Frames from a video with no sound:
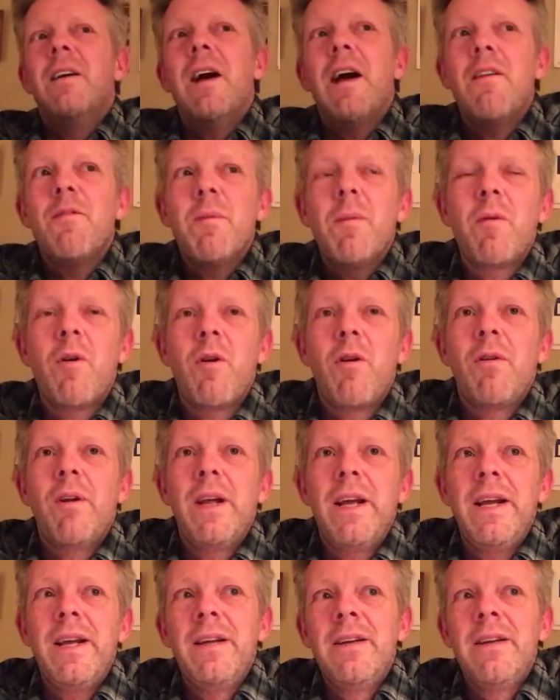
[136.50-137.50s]
I remember
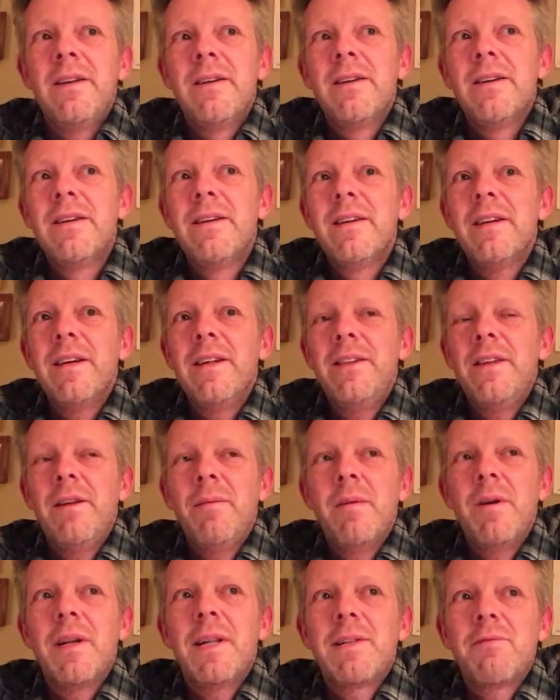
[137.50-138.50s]
early in the
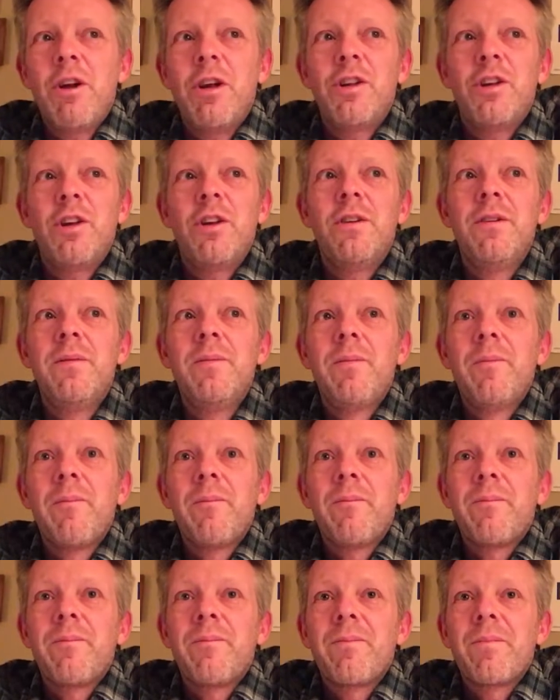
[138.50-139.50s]
administration,
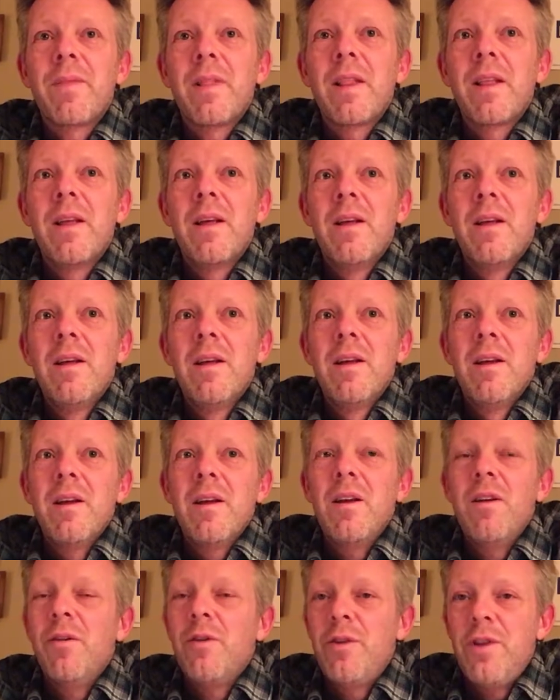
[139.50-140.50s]

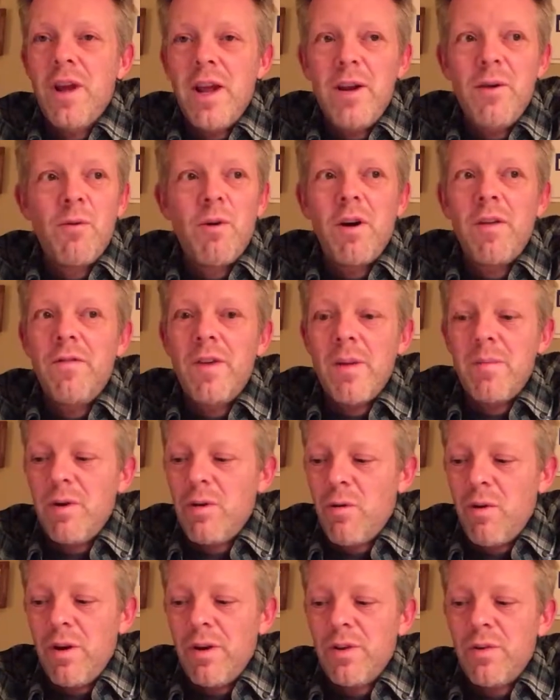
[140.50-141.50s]
January,
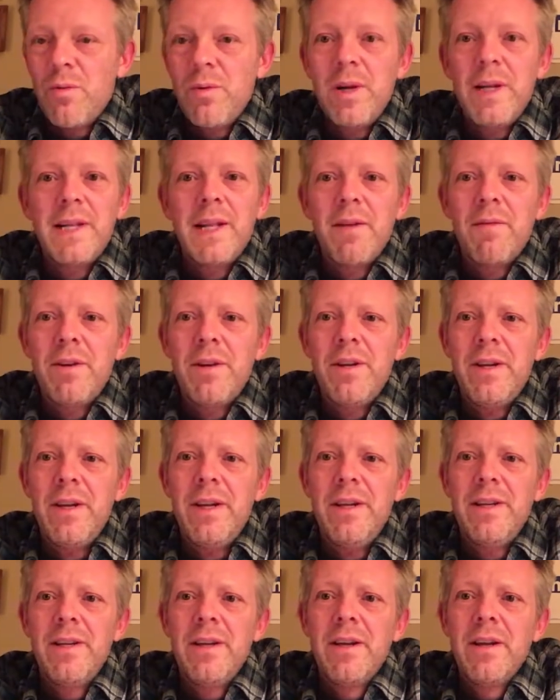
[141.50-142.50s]
February
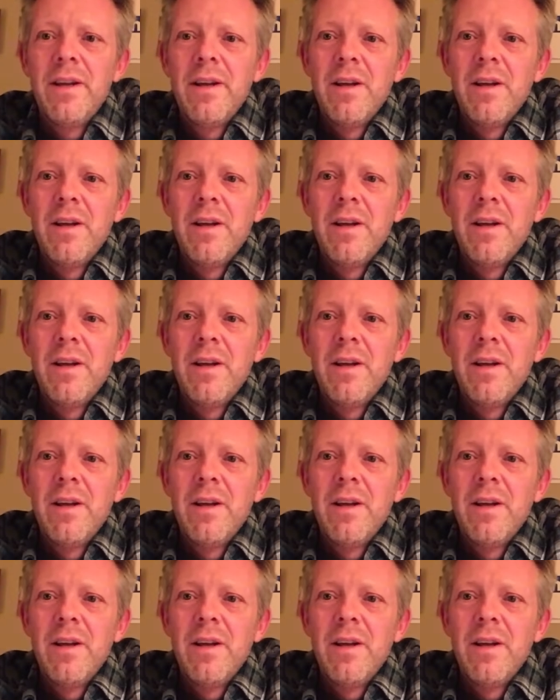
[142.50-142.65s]
2017,